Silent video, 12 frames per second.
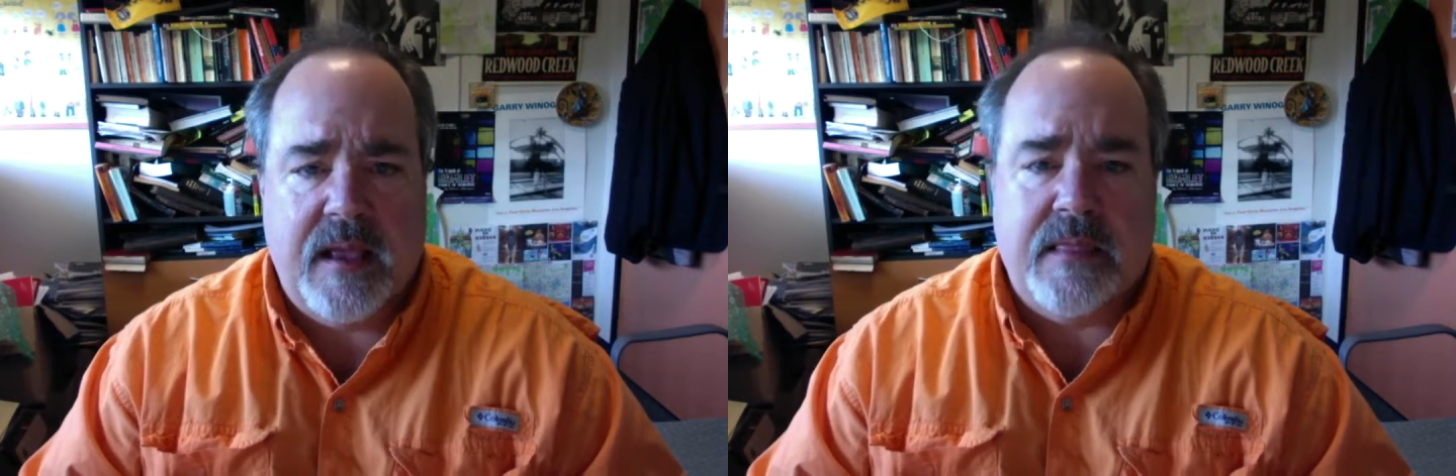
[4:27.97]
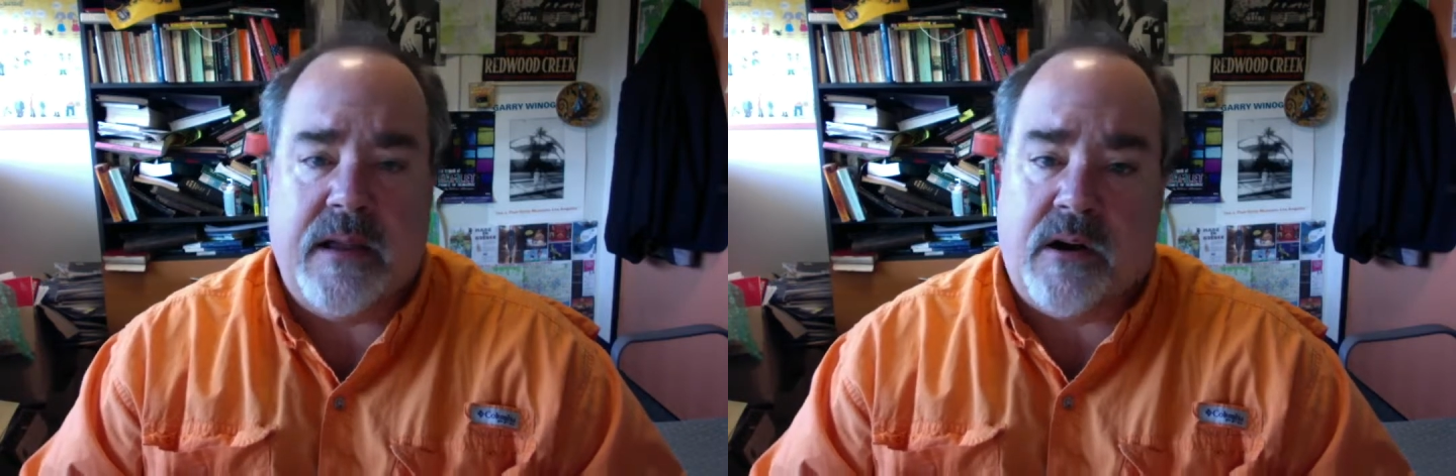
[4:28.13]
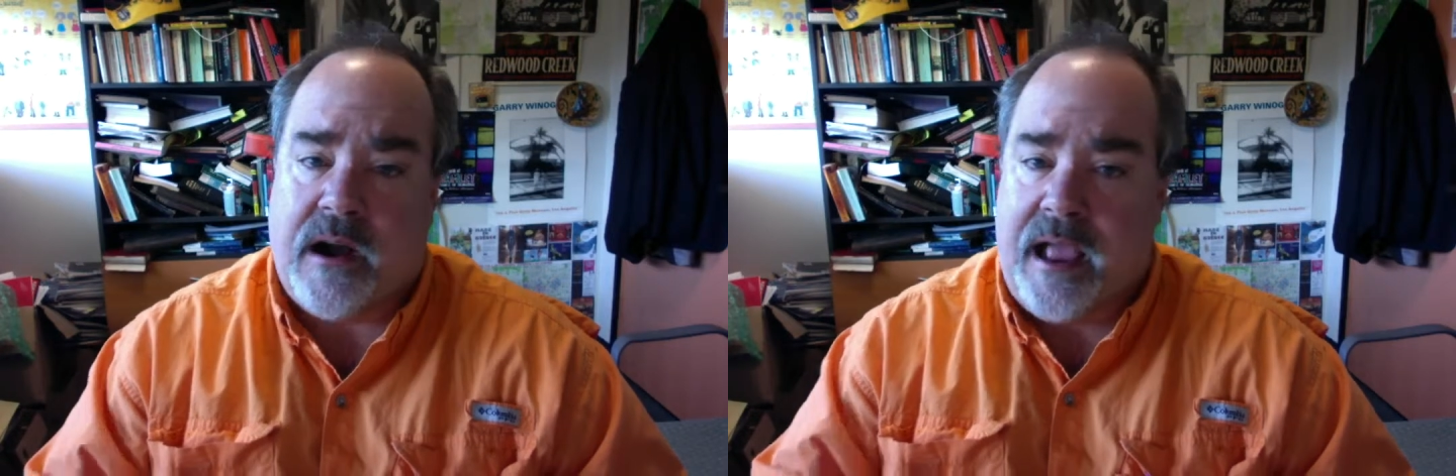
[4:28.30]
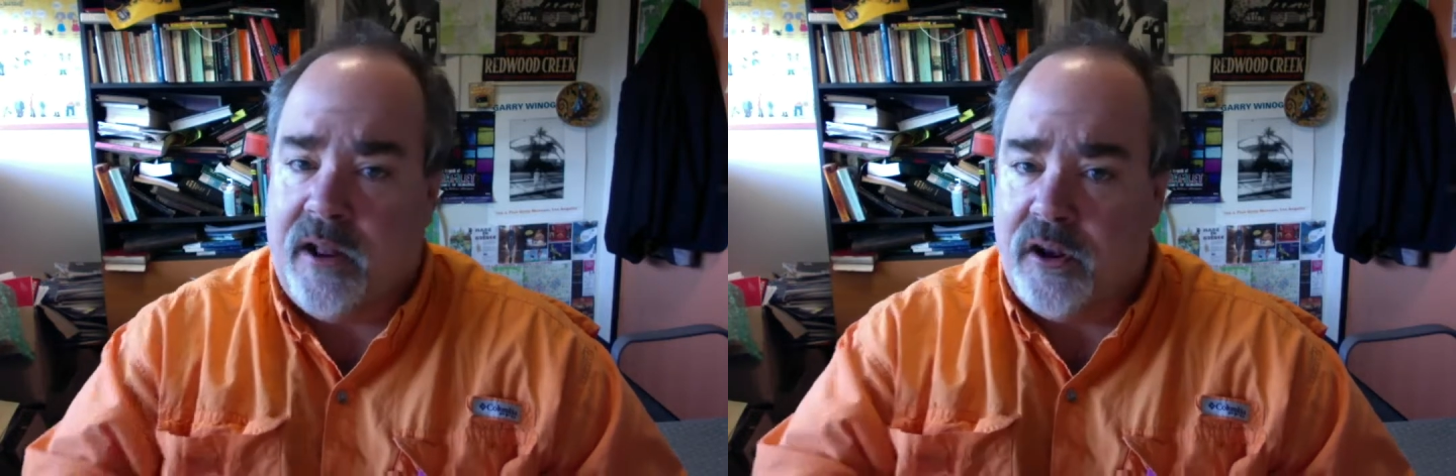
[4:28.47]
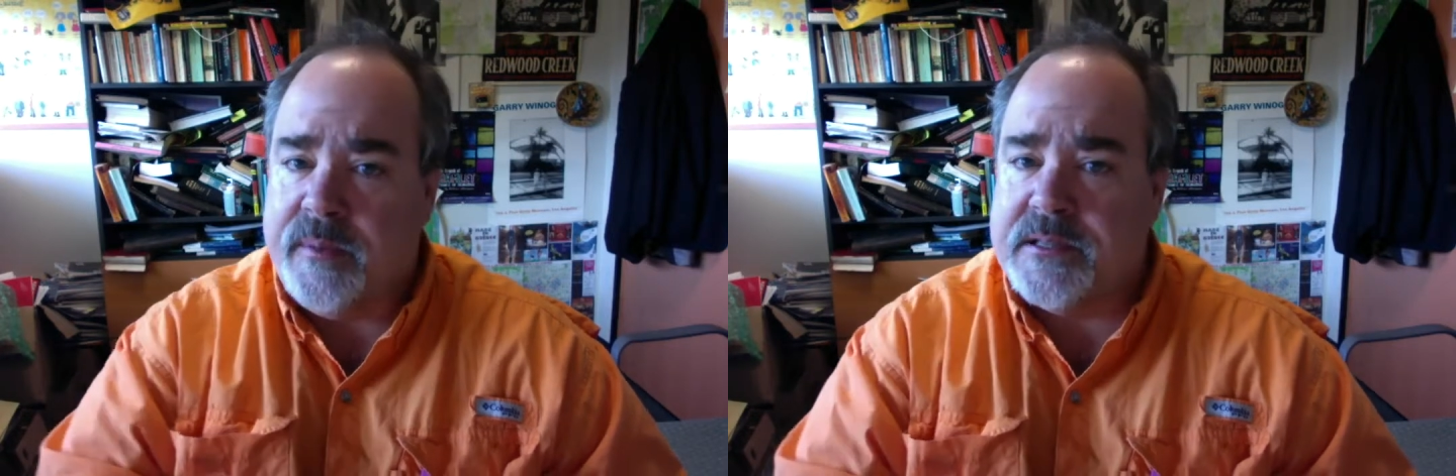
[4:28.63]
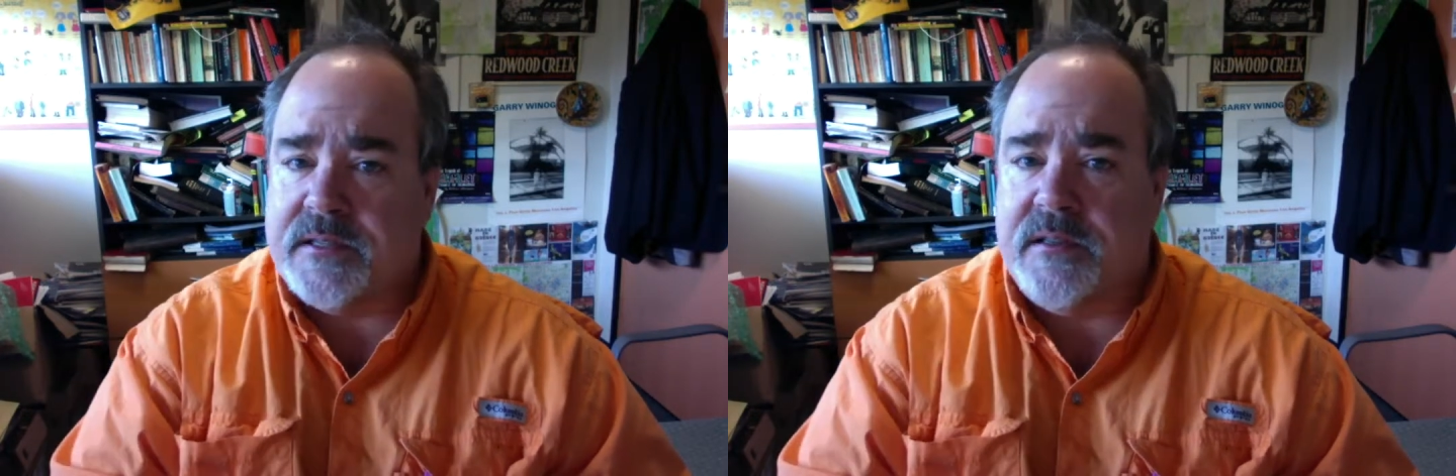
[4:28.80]
There are
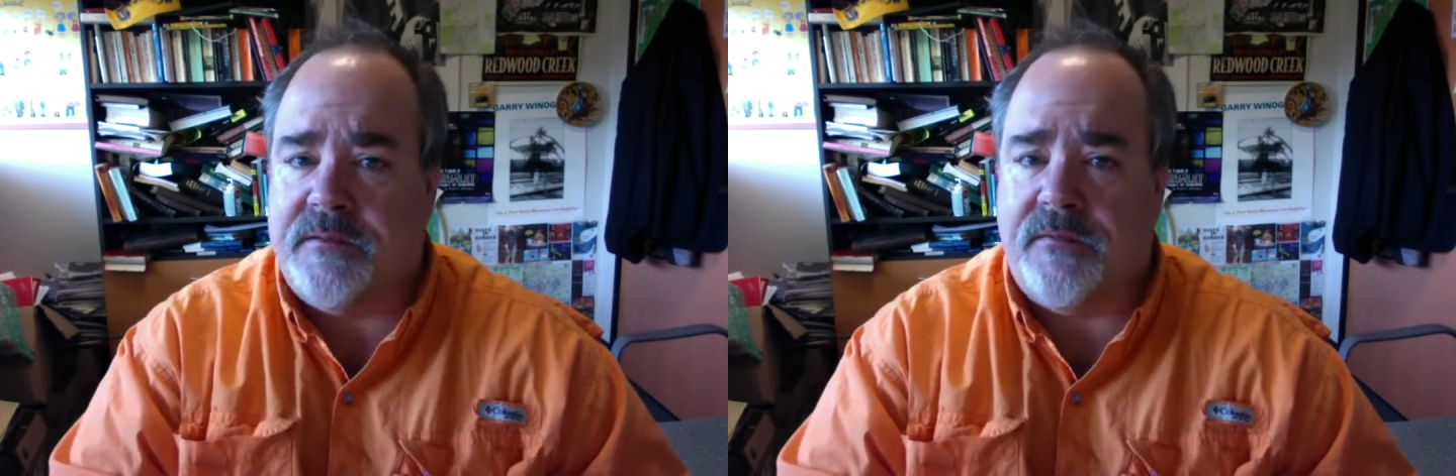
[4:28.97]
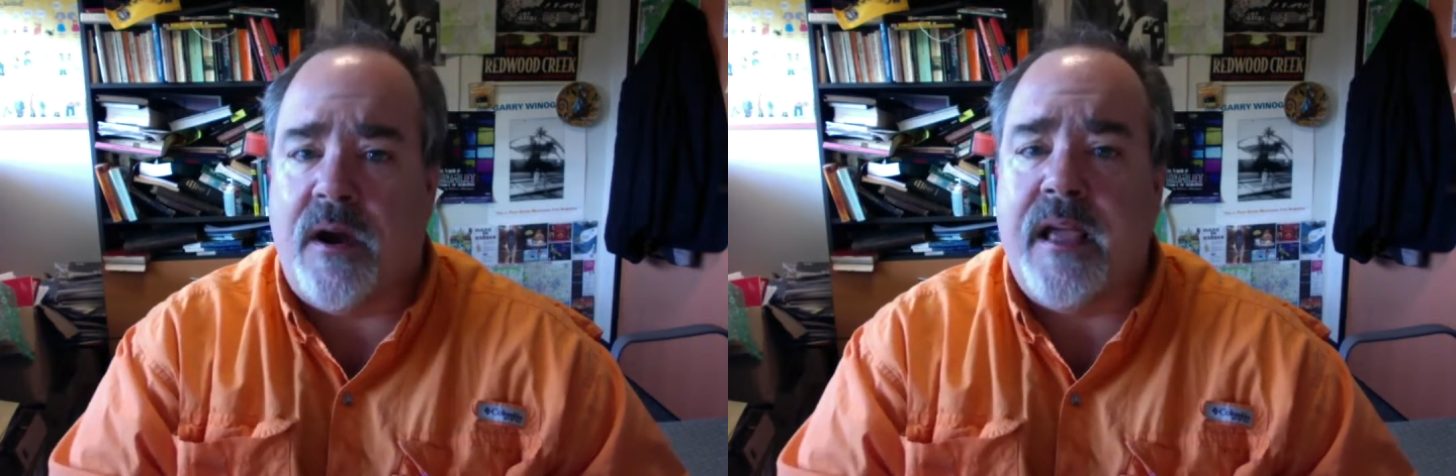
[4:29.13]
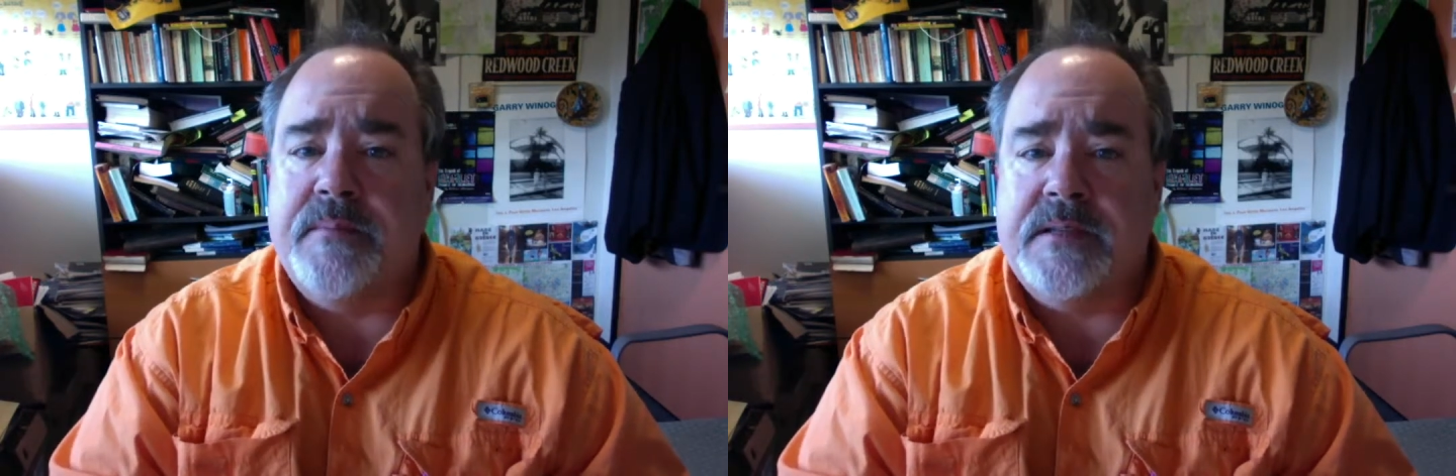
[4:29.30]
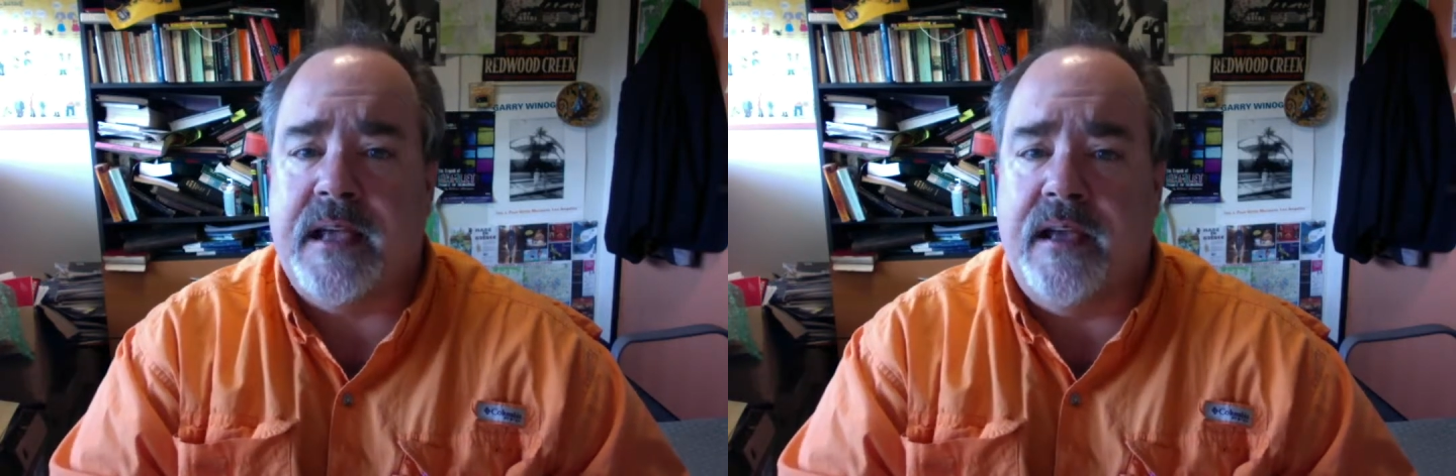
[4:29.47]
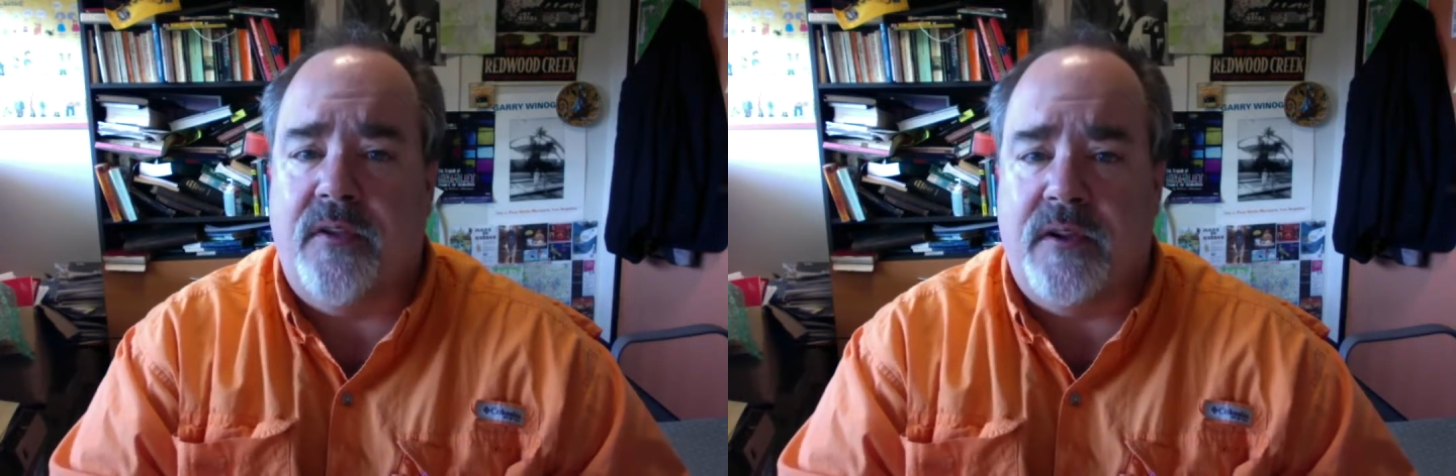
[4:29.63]
elements of the frame tale